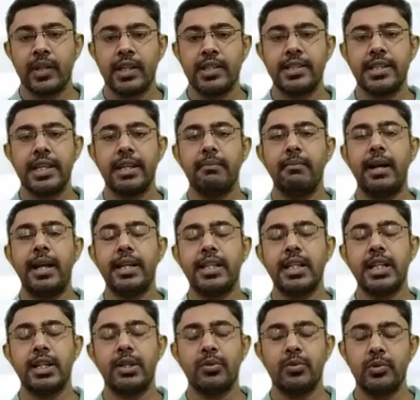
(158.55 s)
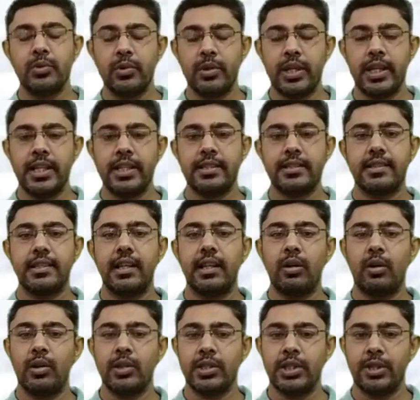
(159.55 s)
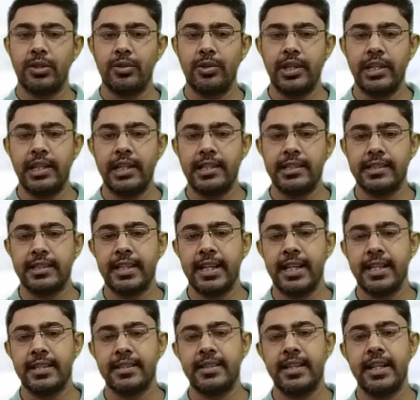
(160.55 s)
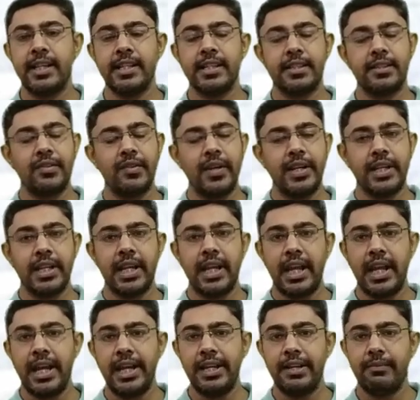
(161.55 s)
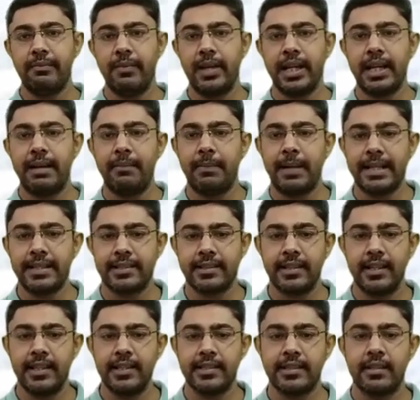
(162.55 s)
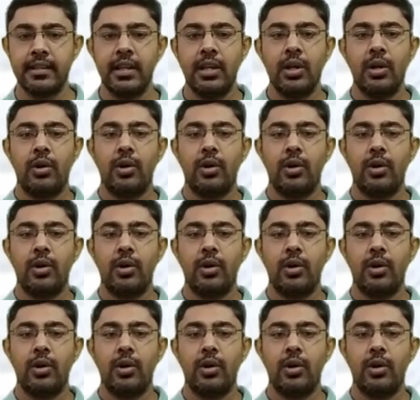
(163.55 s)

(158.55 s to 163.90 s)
Sigma T2 is the longitudinal stress that is 28 megapascals